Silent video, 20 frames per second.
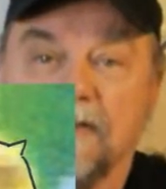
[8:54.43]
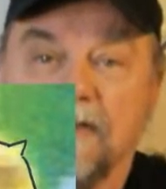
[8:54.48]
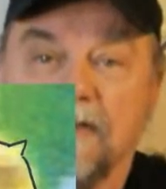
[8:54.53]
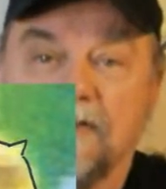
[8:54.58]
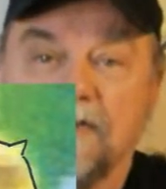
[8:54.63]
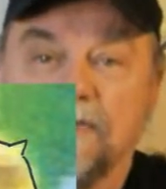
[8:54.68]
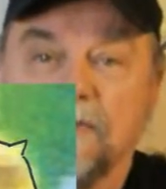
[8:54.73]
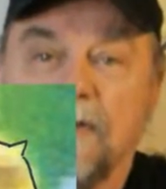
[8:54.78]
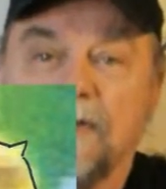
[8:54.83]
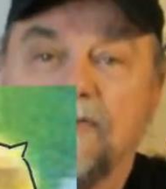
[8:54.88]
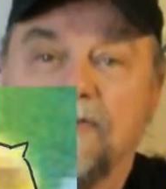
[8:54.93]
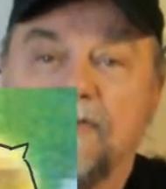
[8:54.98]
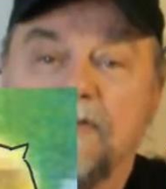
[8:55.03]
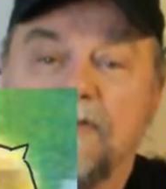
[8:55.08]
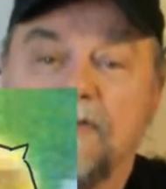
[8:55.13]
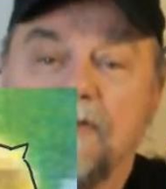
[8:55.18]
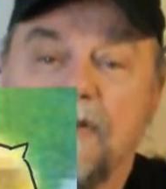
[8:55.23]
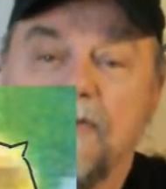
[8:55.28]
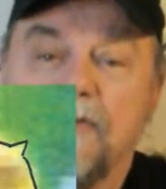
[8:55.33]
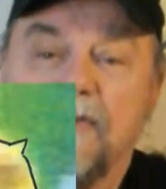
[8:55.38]
I just want you to
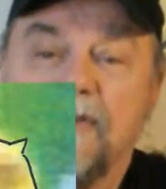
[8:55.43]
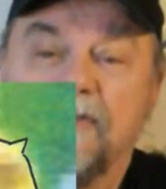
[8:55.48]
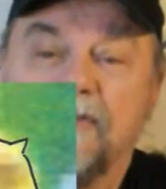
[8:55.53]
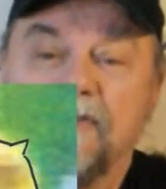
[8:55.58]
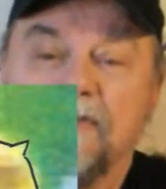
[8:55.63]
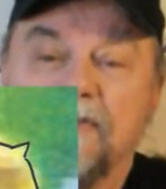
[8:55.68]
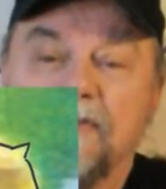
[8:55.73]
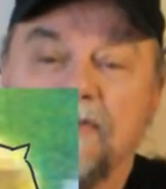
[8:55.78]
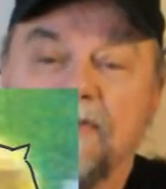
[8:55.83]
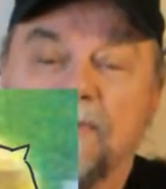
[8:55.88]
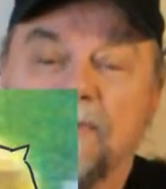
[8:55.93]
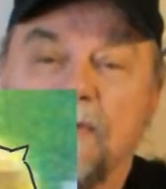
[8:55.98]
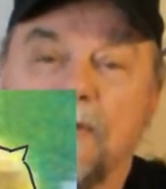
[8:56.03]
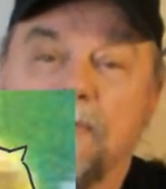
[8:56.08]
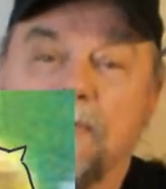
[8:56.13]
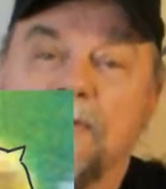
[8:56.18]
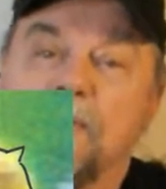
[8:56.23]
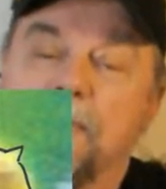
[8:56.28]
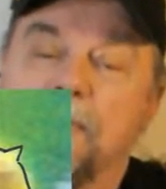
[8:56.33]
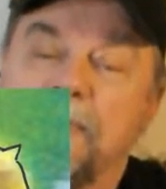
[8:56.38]
know this is what
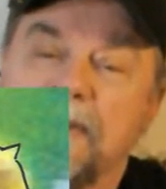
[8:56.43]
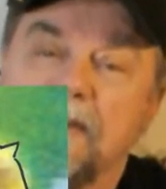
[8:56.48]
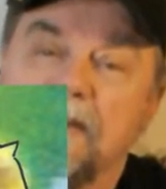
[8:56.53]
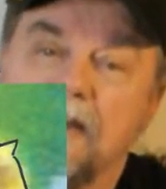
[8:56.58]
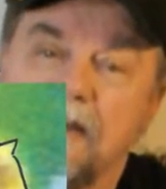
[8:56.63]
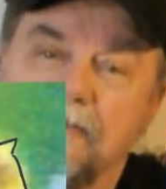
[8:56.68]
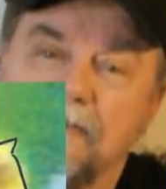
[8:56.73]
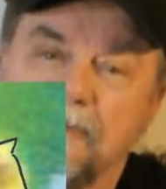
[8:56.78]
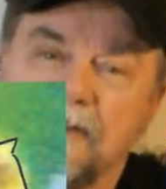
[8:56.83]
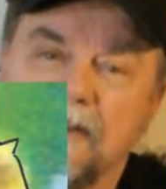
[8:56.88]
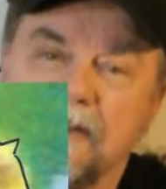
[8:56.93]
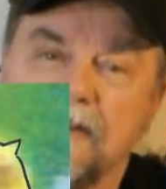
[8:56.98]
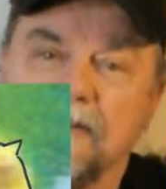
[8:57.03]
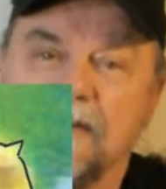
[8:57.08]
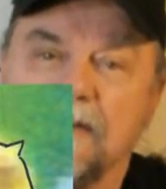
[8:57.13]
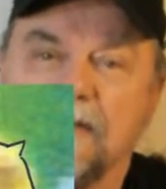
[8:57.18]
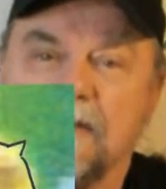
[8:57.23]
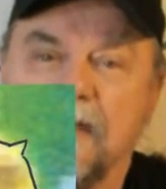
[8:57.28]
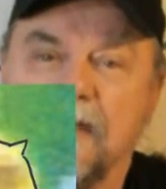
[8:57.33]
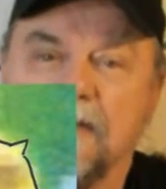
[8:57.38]
we will be covering
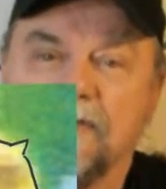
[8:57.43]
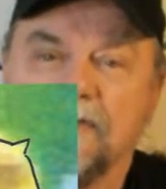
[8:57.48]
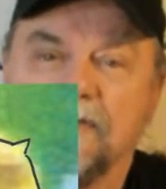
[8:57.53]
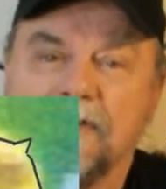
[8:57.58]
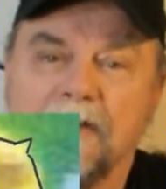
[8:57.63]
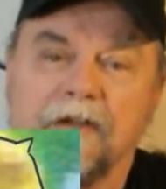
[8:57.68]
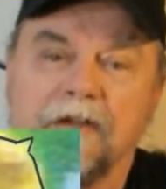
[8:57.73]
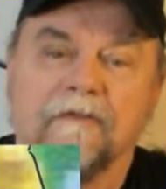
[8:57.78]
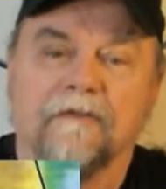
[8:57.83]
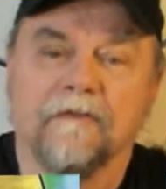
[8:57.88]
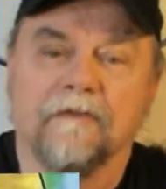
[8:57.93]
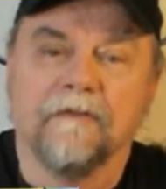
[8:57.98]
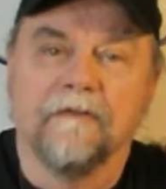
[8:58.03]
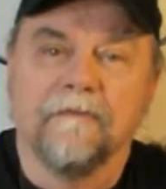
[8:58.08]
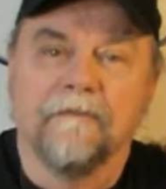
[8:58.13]
in the next lecture.